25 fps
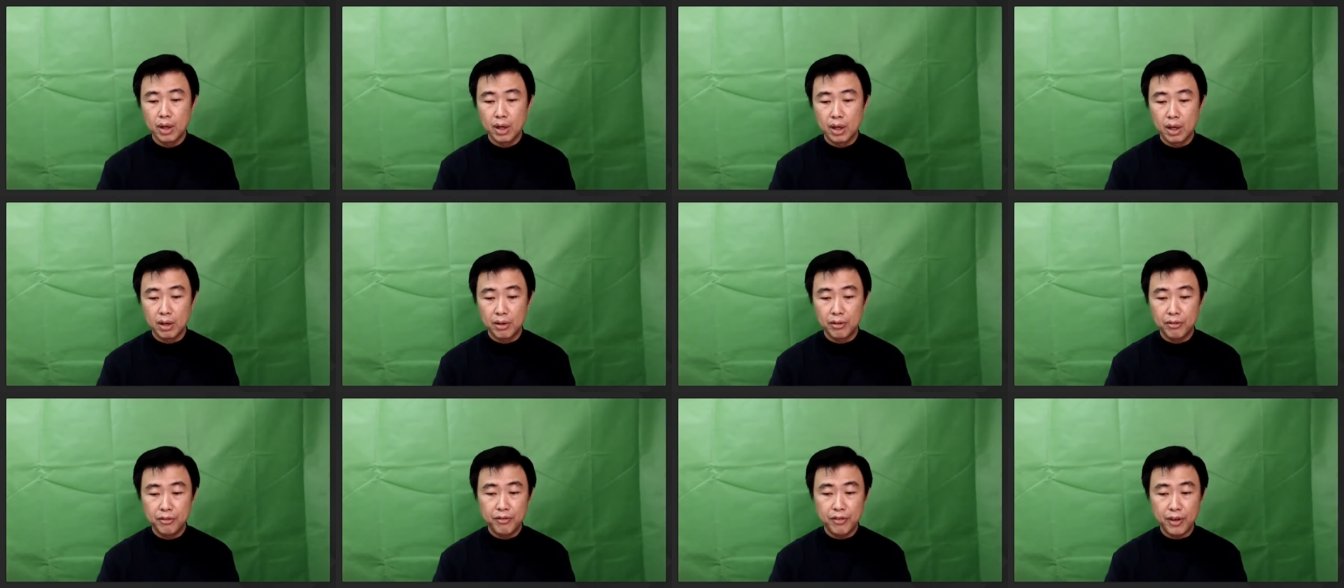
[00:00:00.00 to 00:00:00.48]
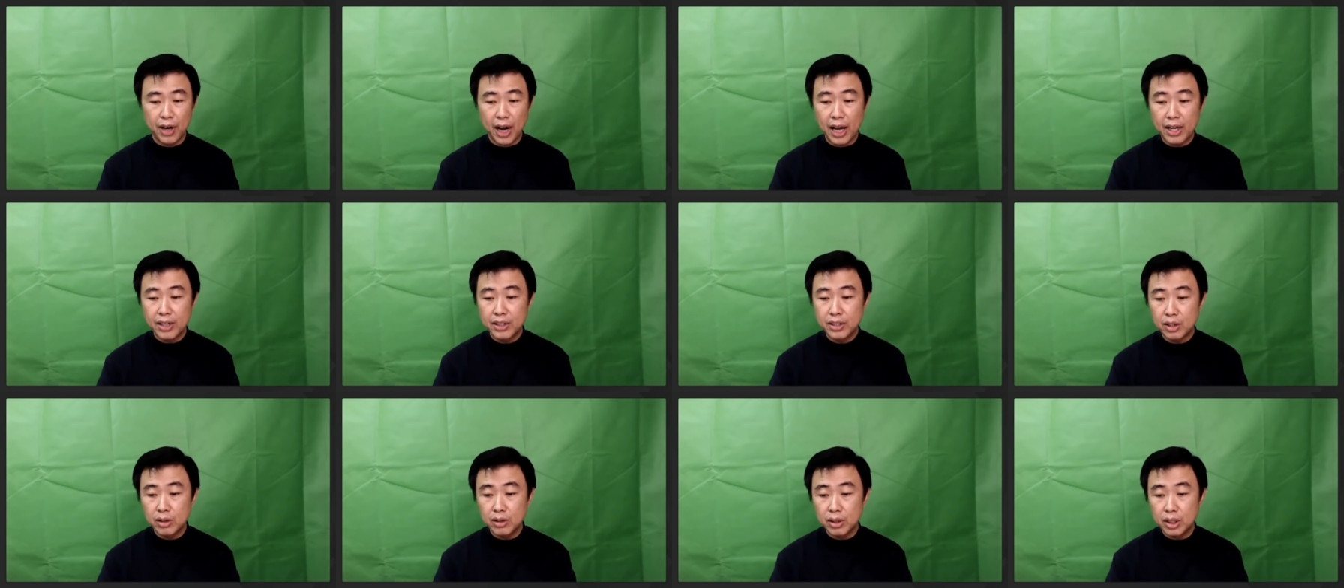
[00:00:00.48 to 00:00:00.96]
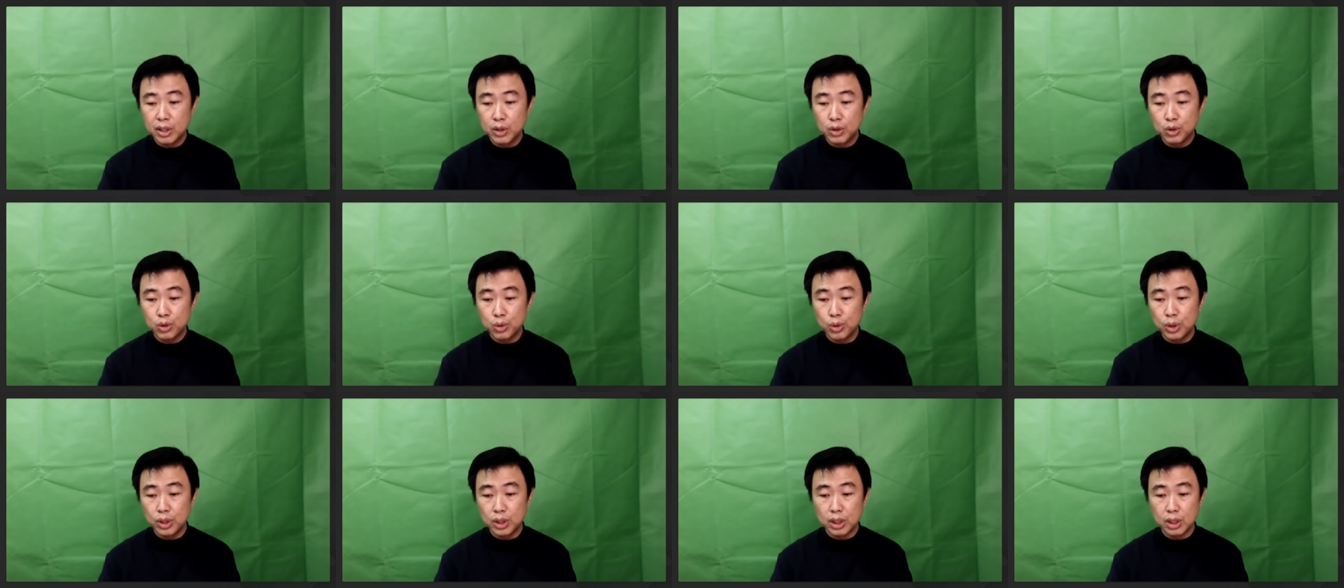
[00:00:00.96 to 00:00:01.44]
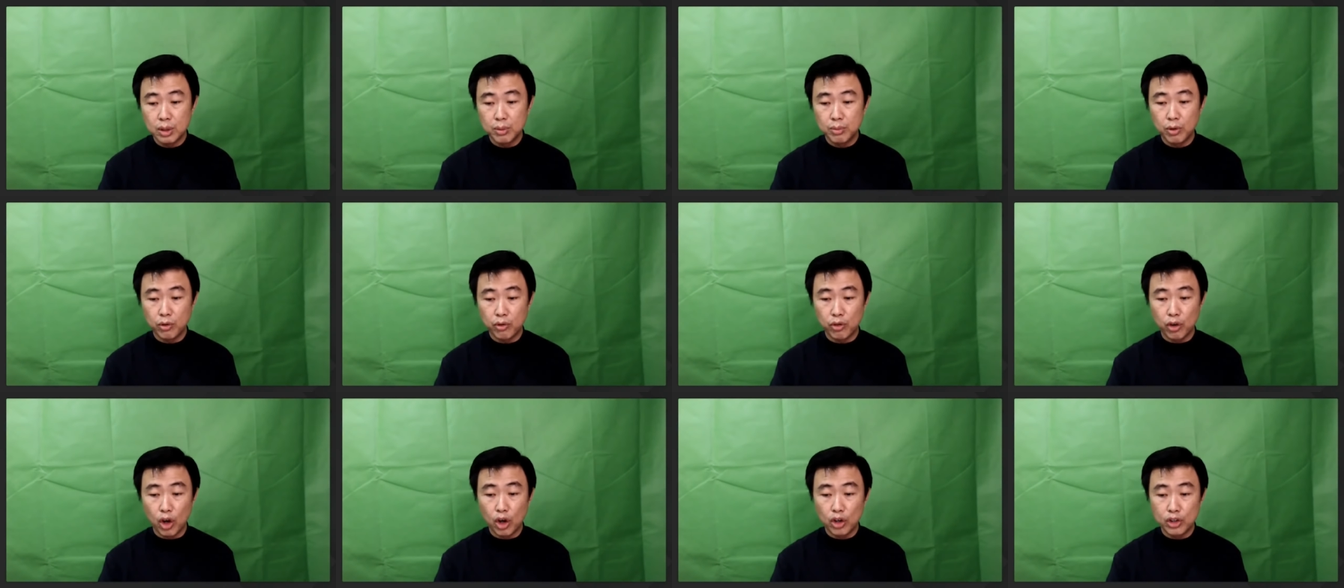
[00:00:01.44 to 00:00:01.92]
uh, financial issue in terms
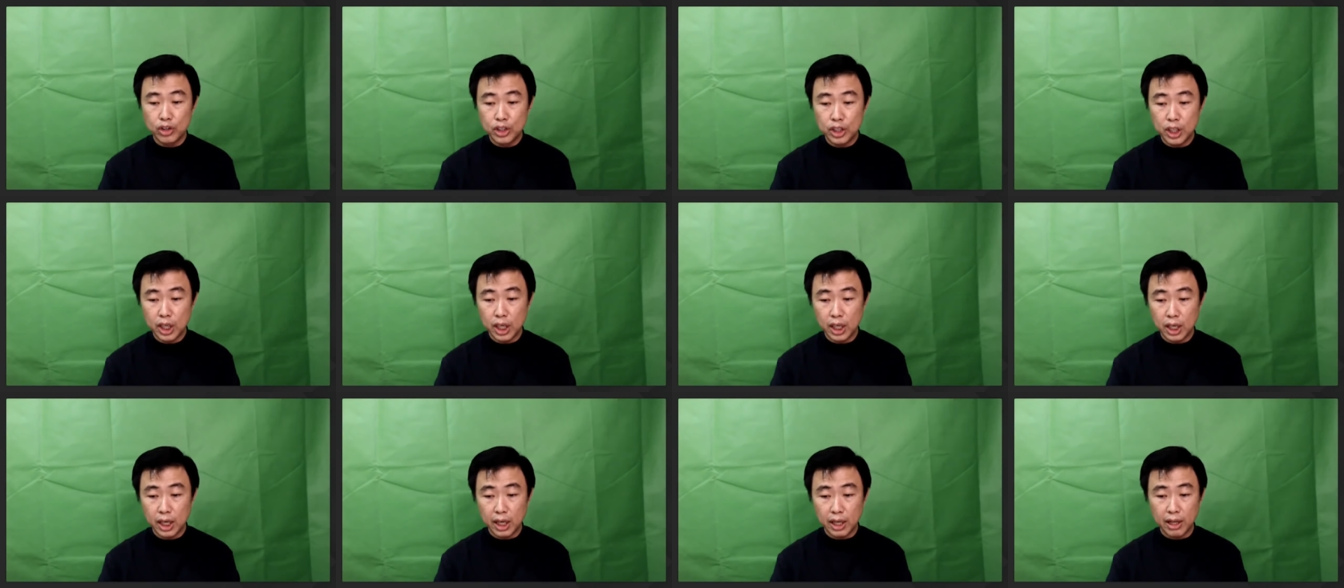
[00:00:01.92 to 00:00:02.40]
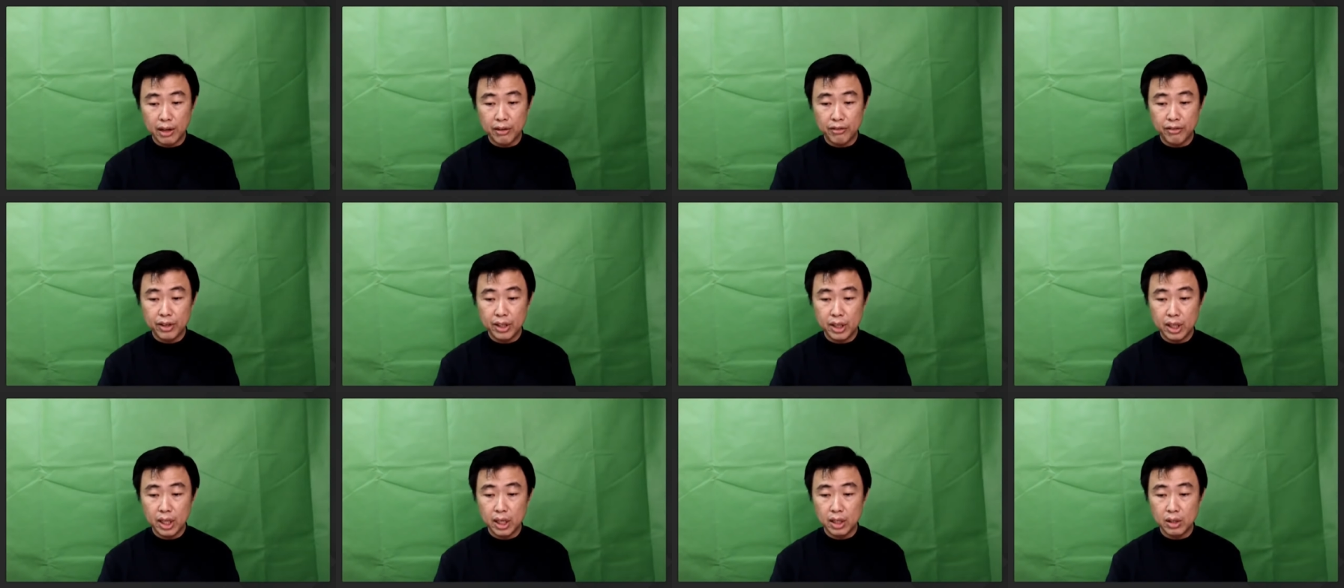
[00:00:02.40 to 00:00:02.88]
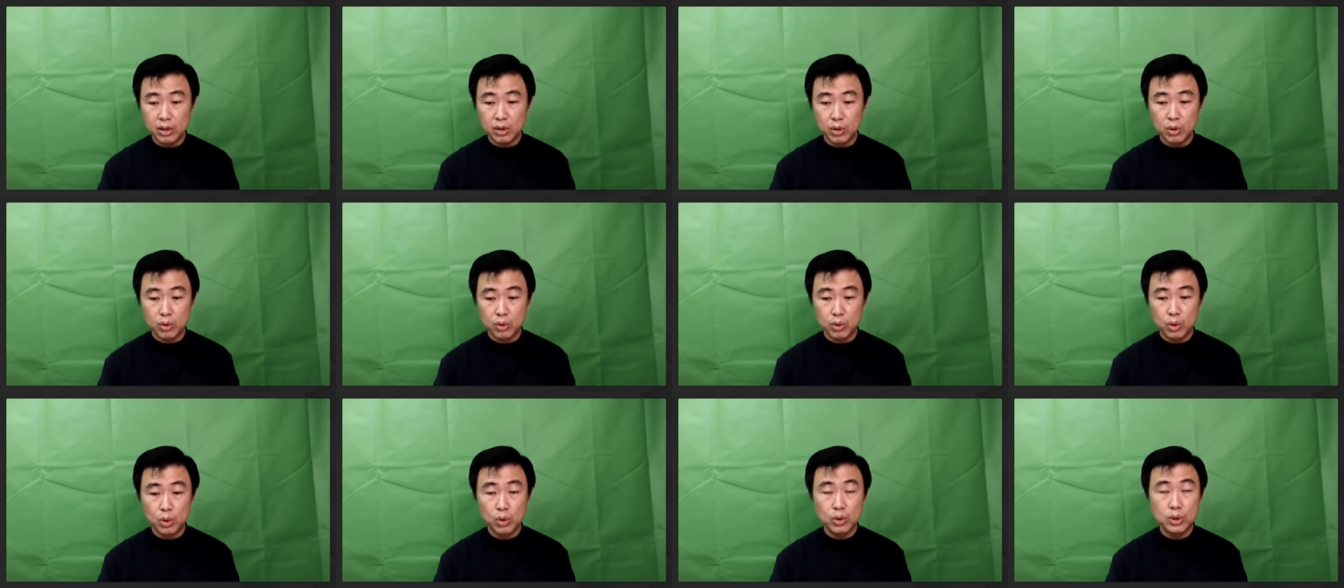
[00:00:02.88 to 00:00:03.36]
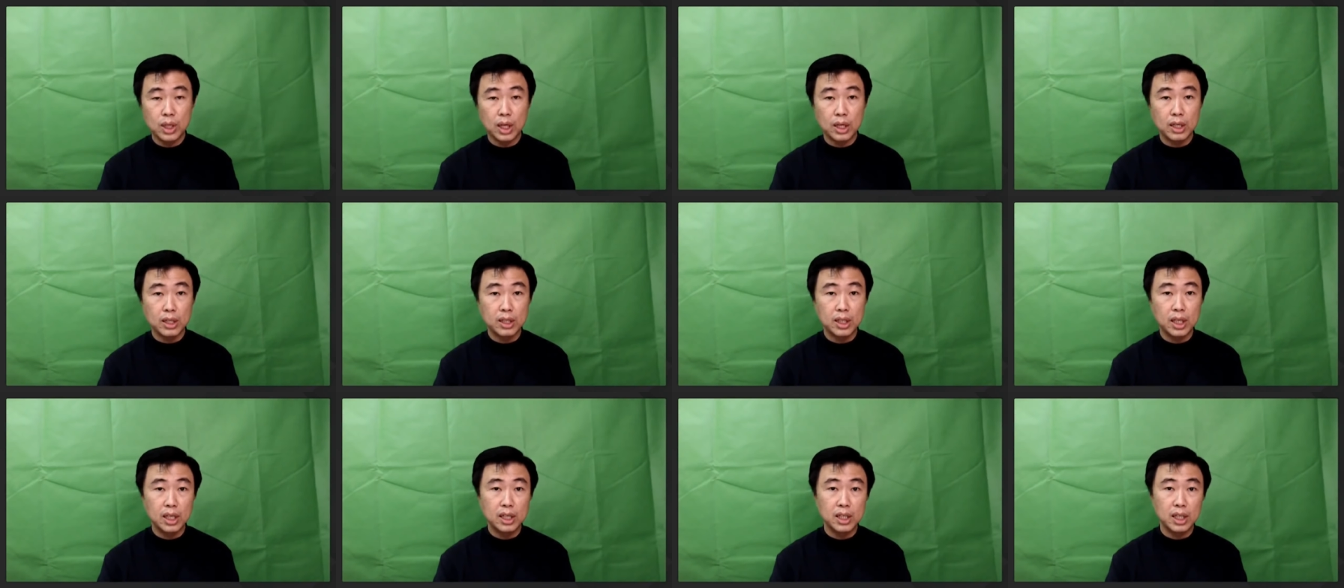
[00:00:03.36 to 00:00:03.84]
of launching and everything, you know, those are
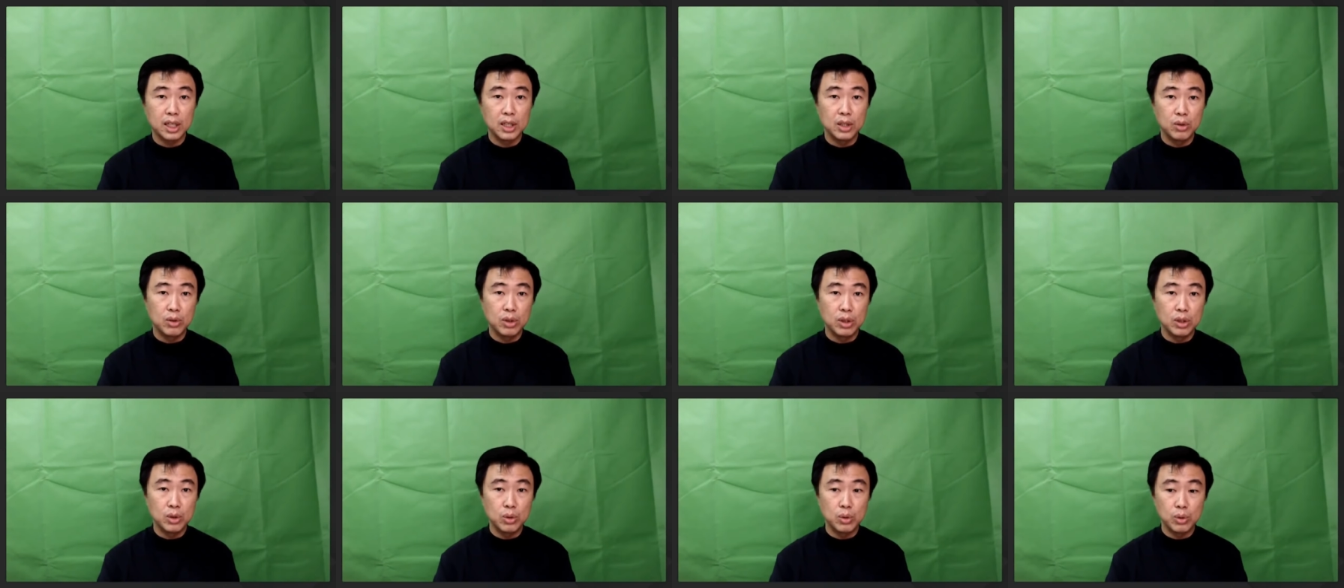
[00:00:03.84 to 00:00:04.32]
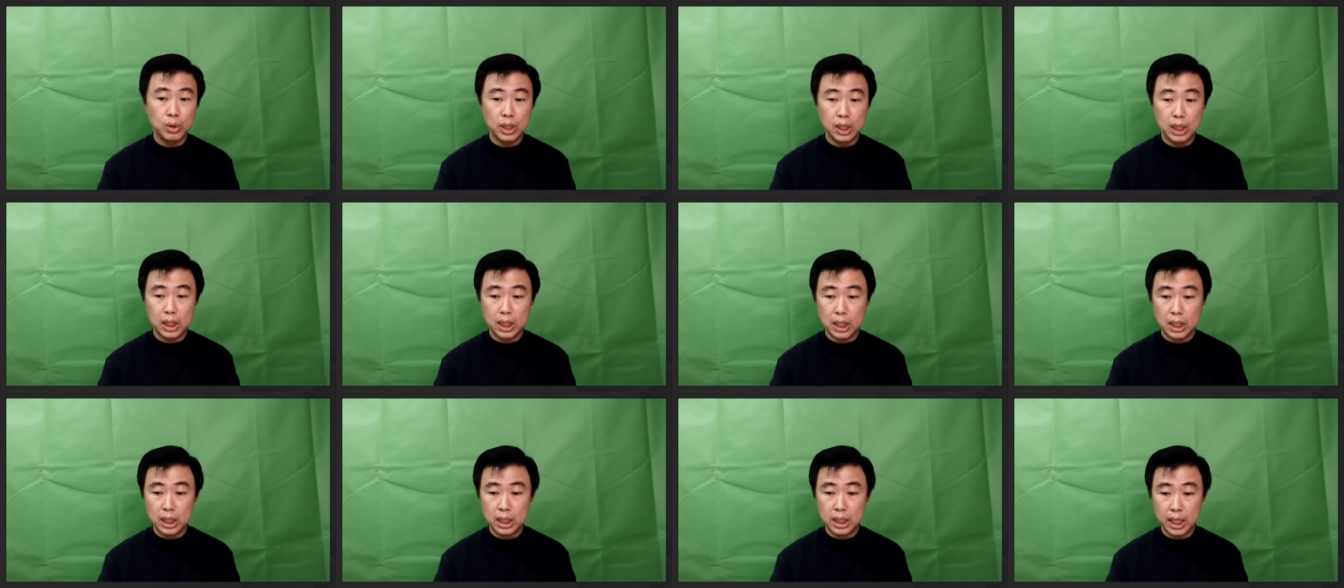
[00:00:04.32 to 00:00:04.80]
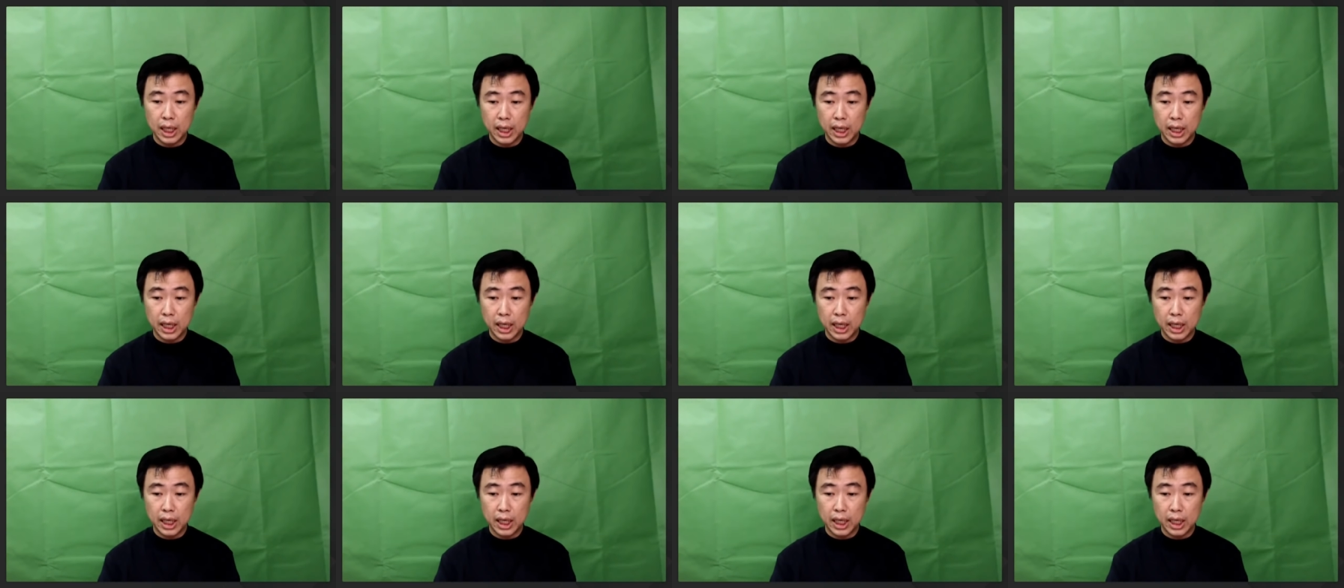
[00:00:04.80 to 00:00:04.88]
the things that you need to uh,